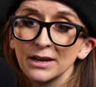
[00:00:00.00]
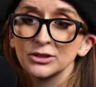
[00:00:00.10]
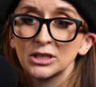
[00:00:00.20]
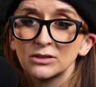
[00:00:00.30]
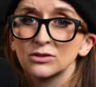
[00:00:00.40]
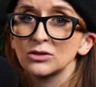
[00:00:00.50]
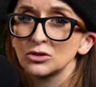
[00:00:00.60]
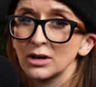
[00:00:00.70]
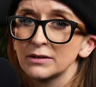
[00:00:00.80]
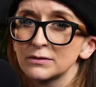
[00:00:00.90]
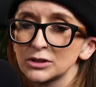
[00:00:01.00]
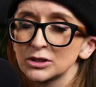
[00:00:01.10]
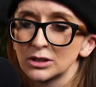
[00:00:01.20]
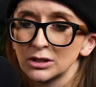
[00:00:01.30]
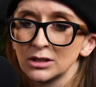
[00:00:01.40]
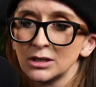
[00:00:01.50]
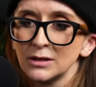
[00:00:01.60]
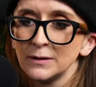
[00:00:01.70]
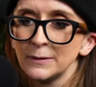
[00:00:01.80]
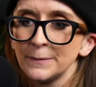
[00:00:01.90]
a chance to dry for sure.
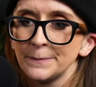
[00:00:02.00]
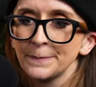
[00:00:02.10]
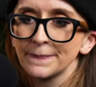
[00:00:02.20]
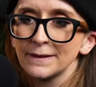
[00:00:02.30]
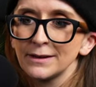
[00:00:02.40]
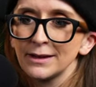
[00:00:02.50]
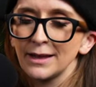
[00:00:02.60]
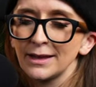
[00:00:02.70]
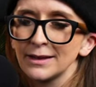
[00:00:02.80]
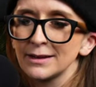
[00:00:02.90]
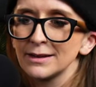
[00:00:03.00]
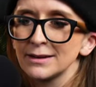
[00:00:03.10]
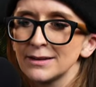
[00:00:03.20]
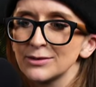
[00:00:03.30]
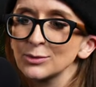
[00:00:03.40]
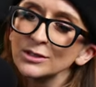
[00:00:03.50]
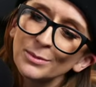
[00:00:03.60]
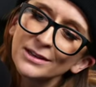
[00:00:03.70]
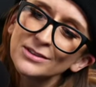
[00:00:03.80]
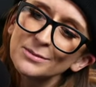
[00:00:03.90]
And then switch back to the